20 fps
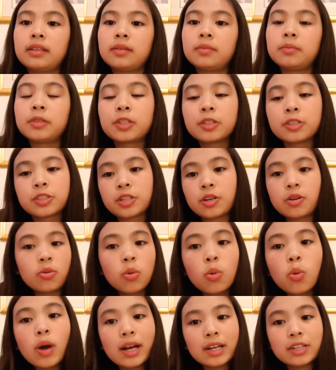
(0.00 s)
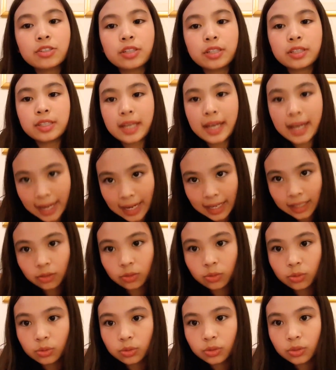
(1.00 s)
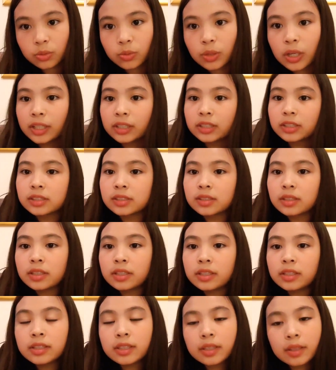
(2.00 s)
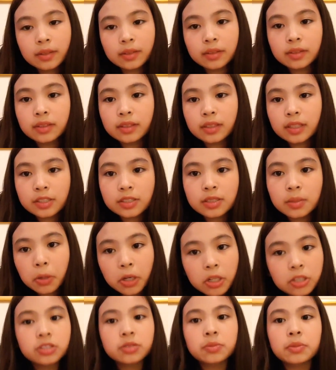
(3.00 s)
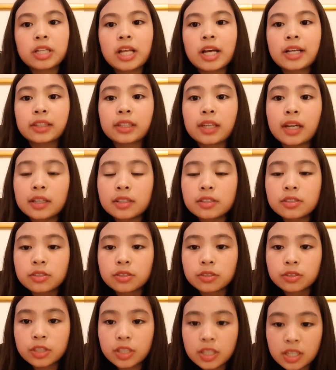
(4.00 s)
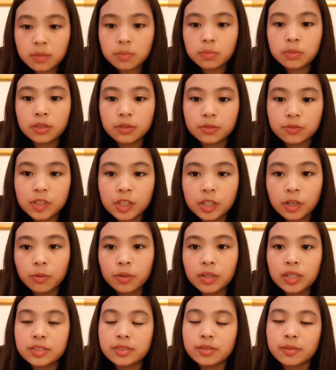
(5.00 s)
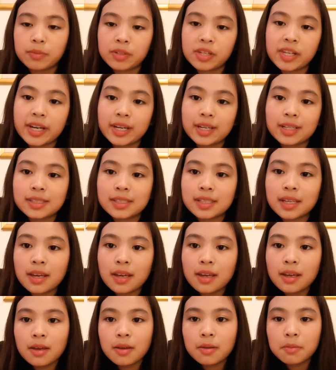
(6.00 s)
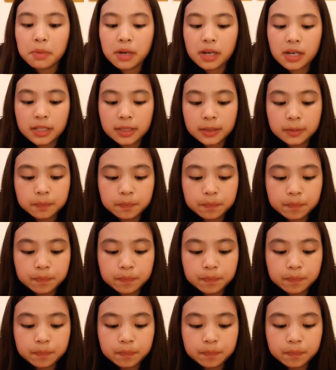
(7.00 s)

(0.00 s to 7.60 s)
because they're all actually tangled, the wires, and it's supposed to be like that to keep the figurines on place, but